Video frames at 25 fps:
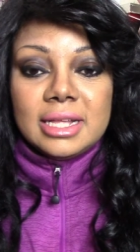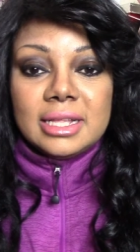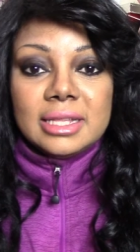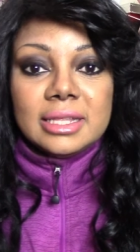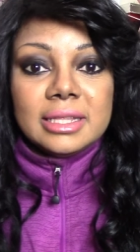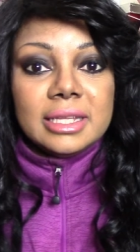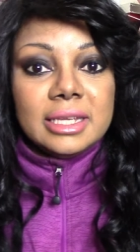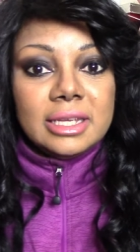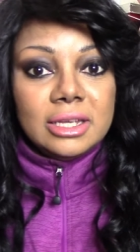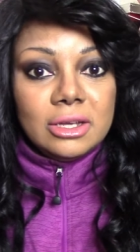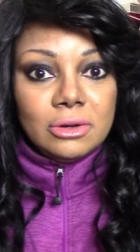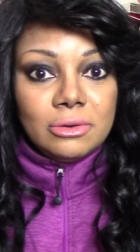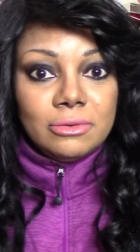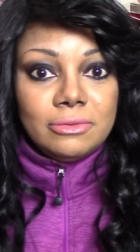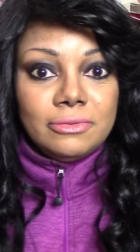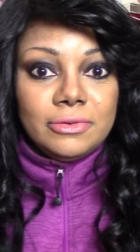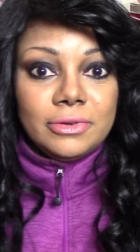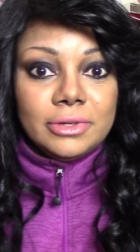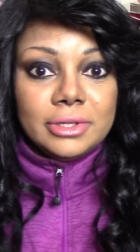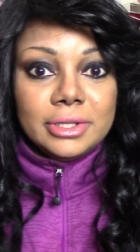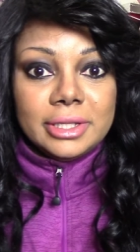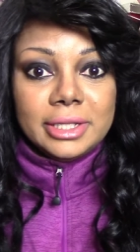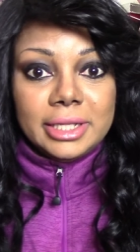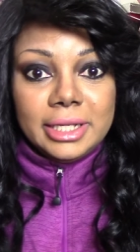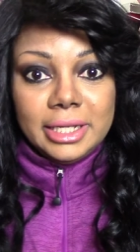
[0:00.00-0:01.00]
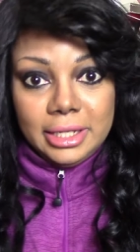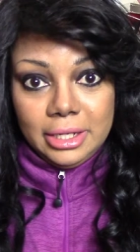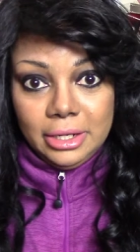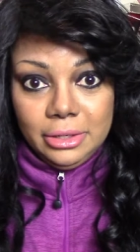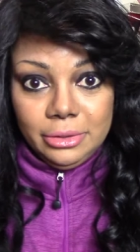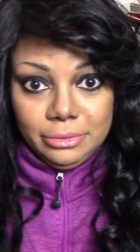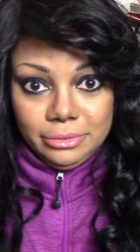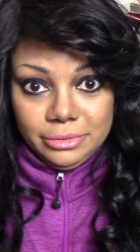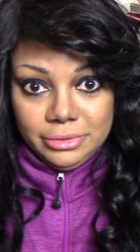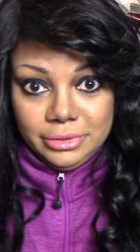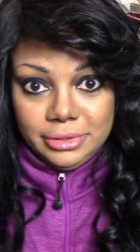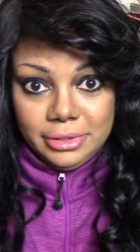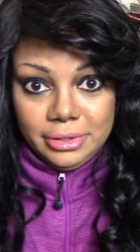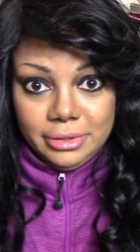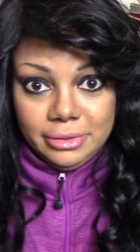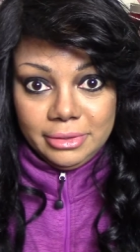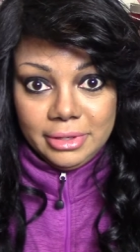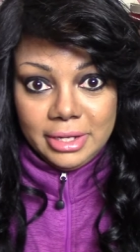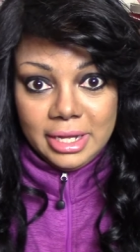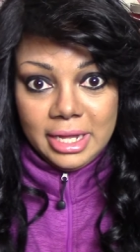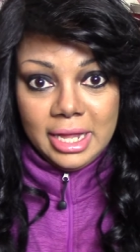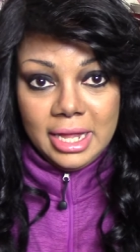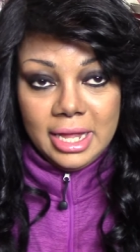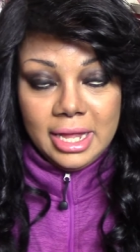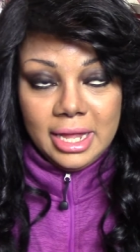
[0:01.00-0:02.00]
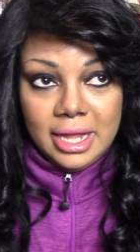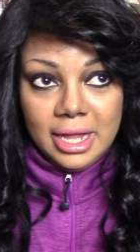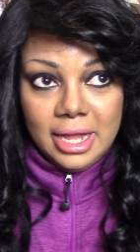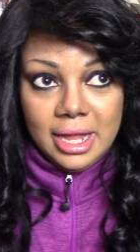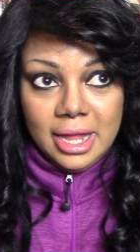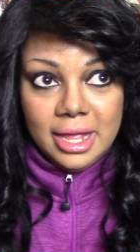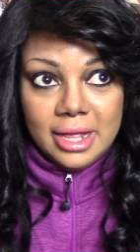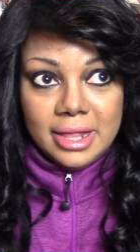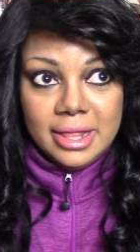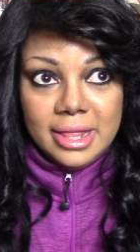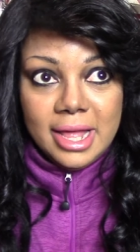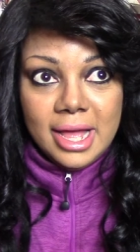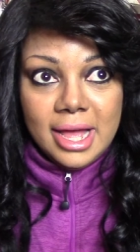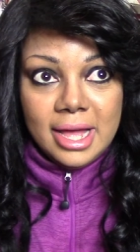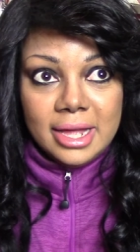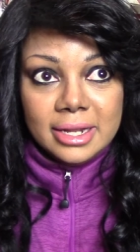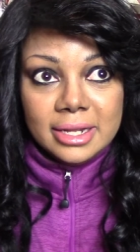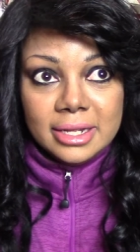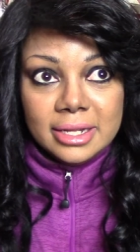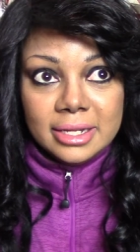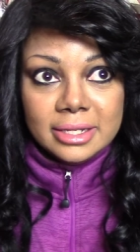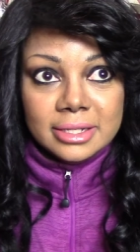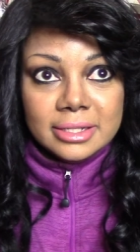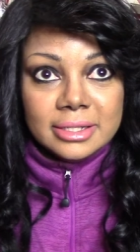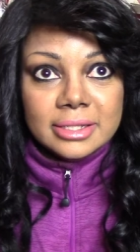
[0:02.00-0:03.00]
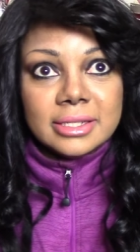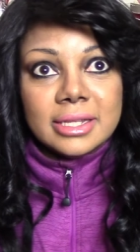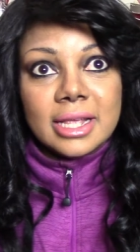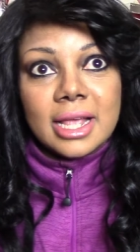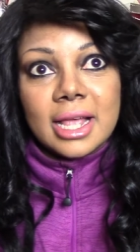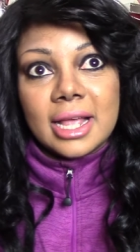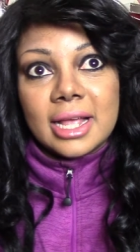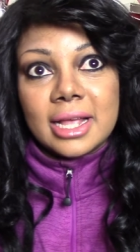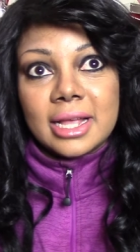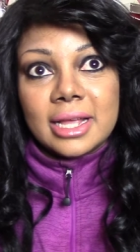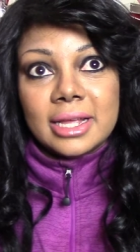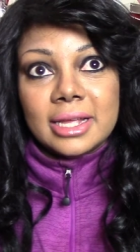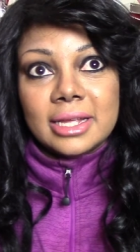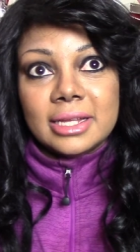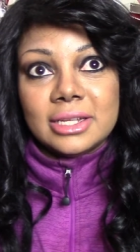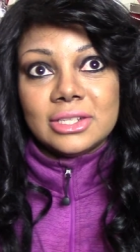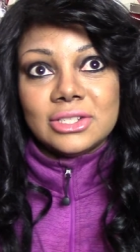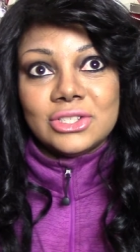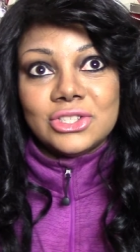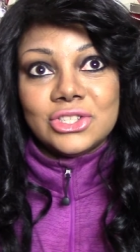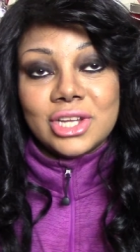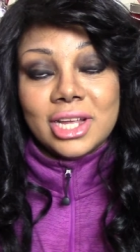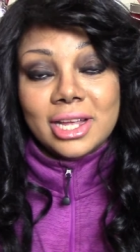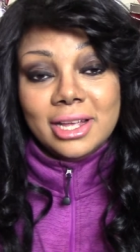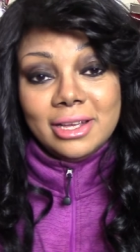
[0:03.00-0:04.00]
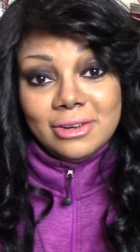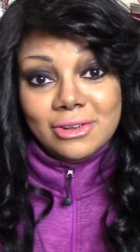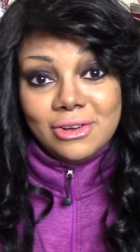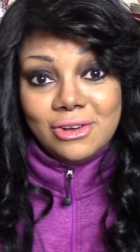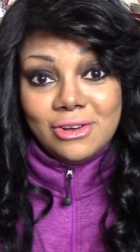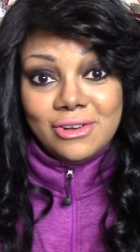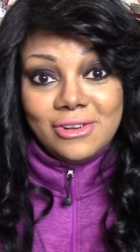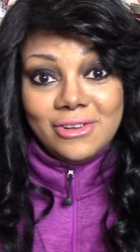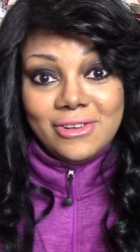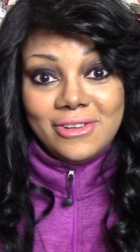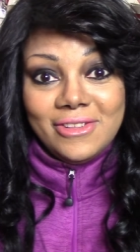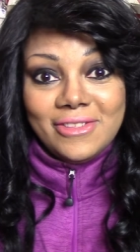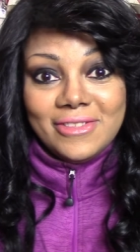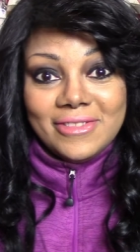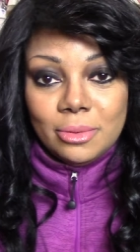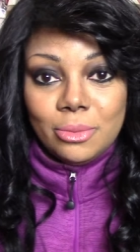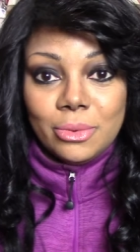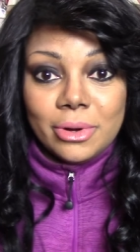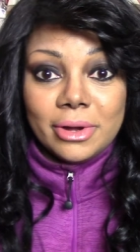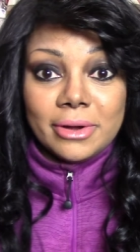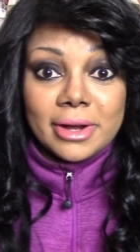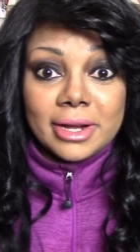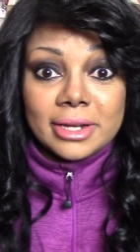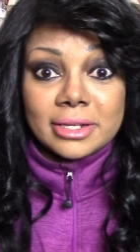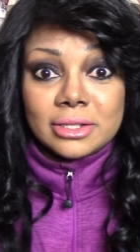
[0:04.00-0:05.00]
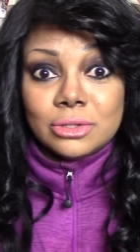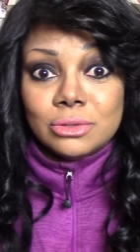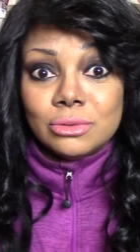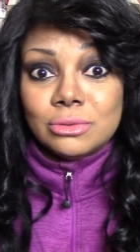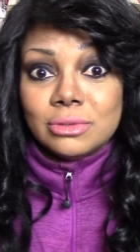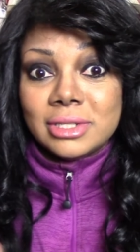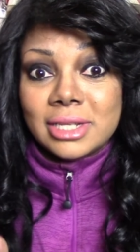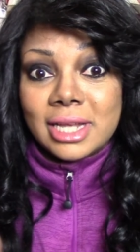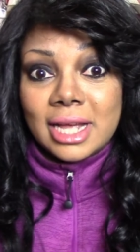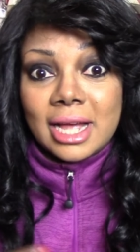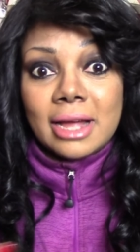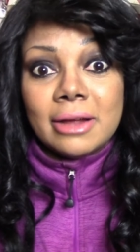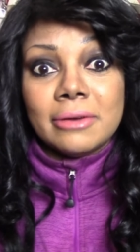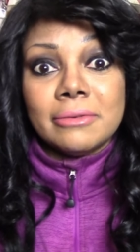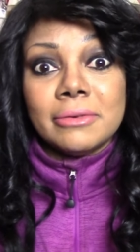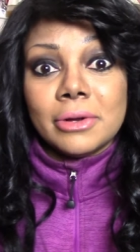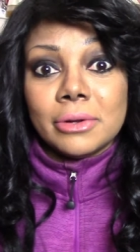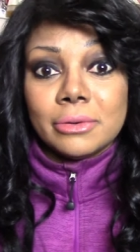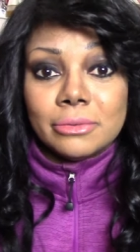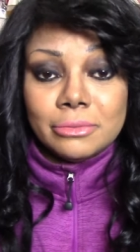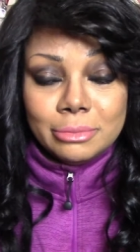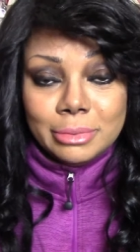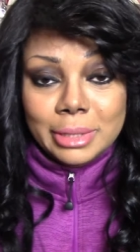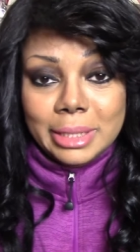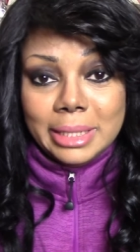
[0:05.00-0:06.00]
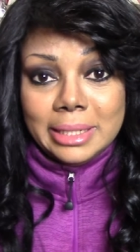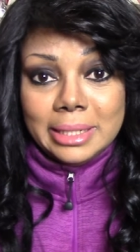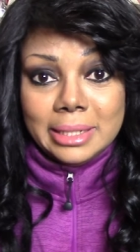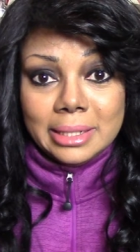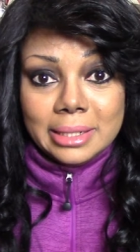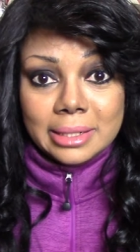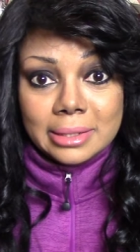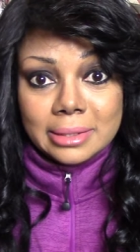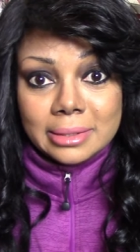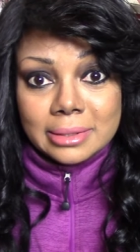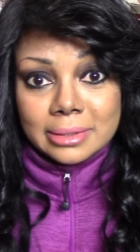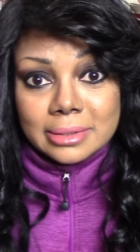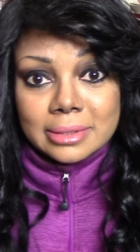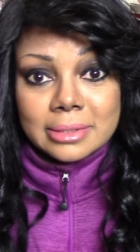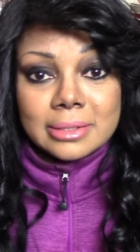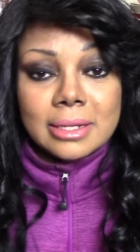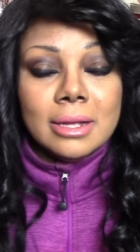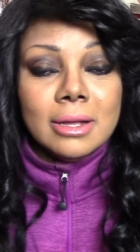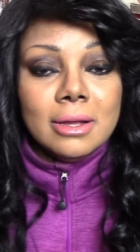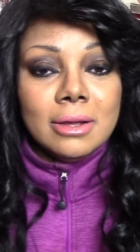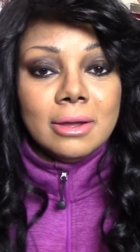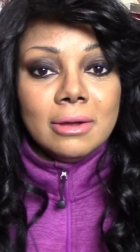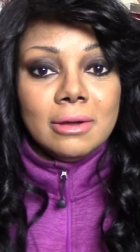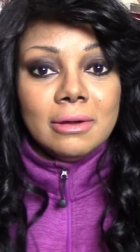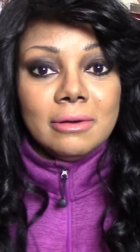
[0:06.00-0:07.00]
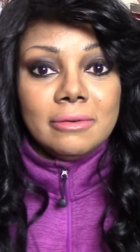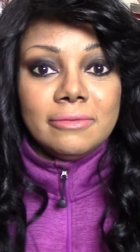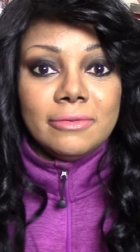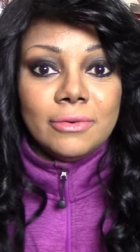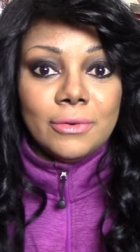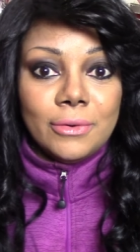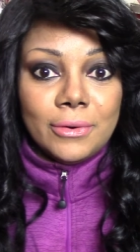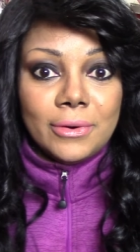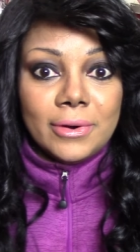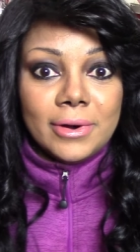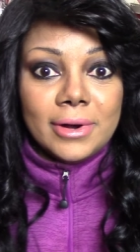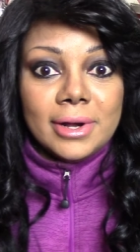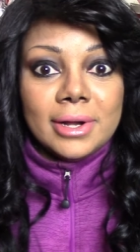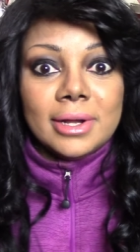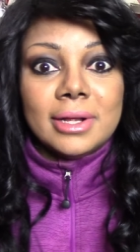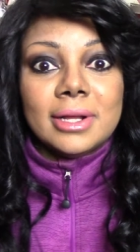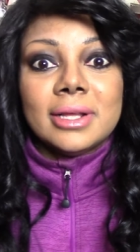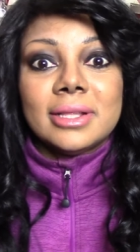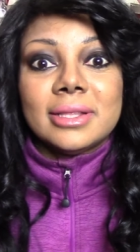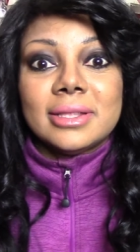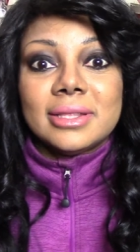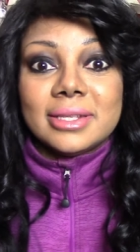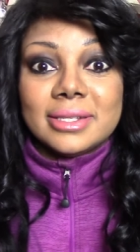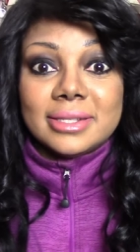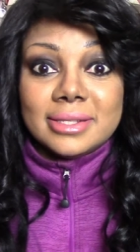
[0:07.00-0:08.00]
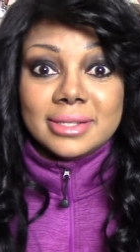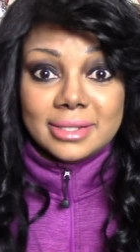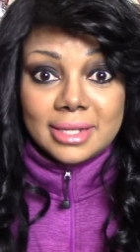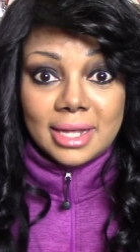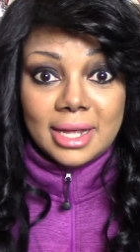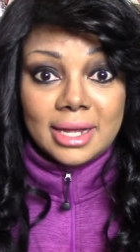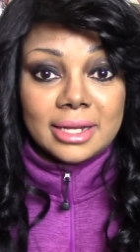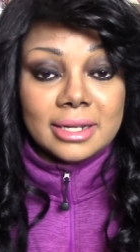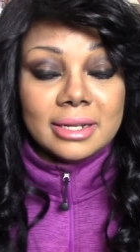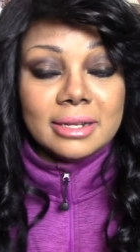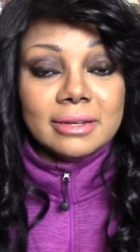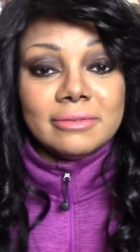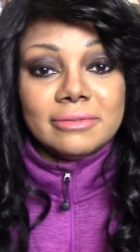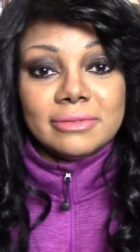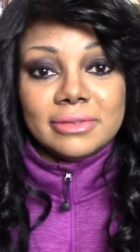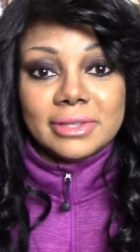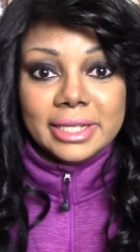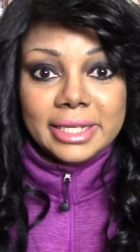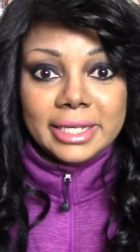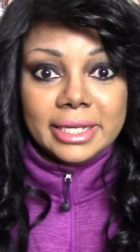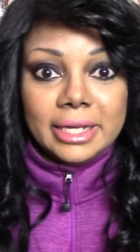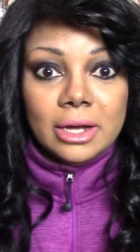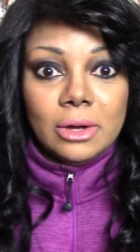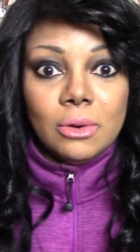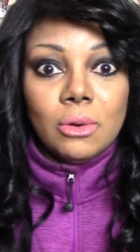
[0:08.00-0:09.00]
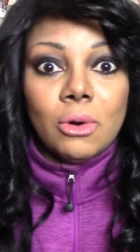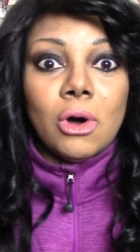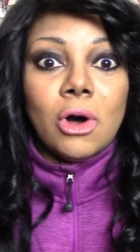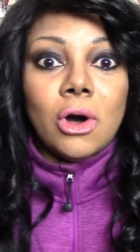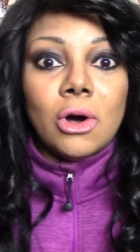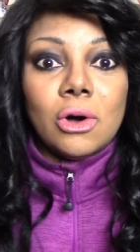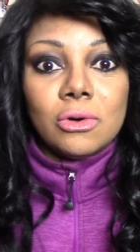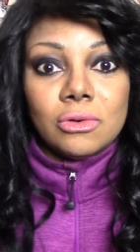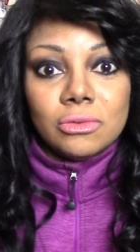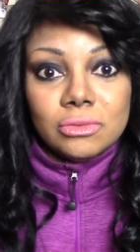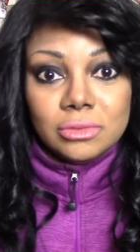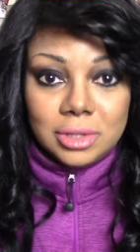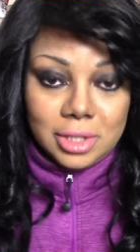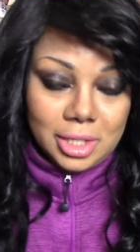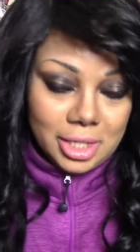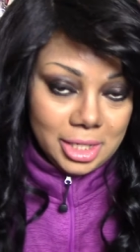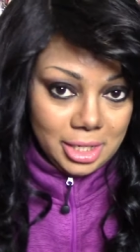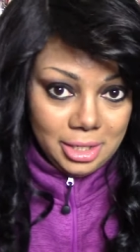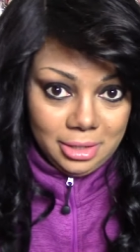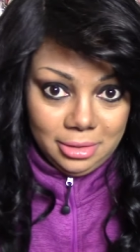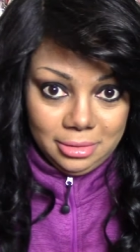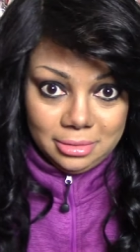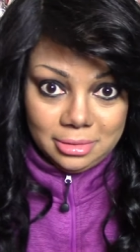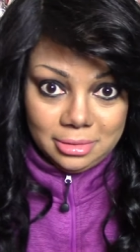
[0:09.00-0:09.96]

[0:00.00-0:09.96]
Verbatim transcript: Leo for Leos, okay? And that is a channel where I do tarot readings for the sign of Leo only.